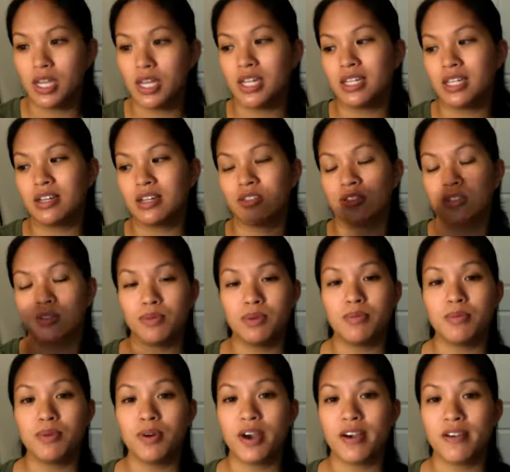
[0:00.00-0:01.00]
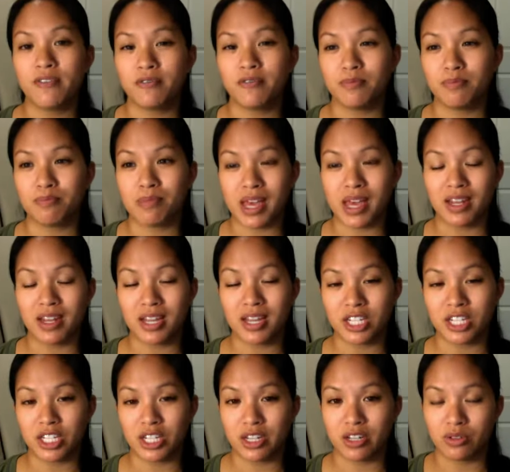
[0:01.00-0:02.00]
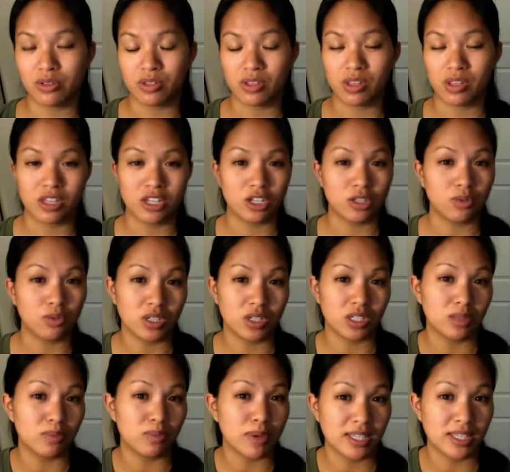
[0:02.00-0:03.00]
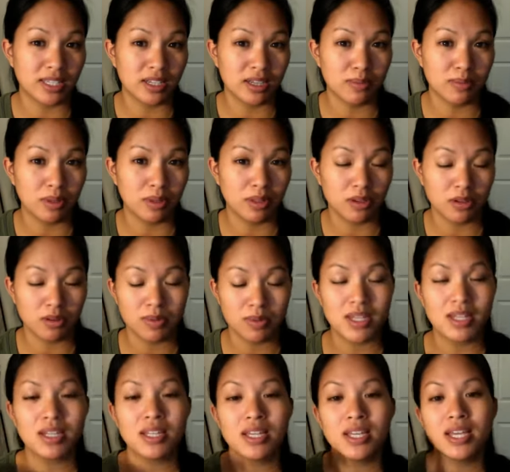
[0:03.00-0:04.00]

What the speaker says: Now, some people have matte eyeshadows that they just want to spice it up a little bit.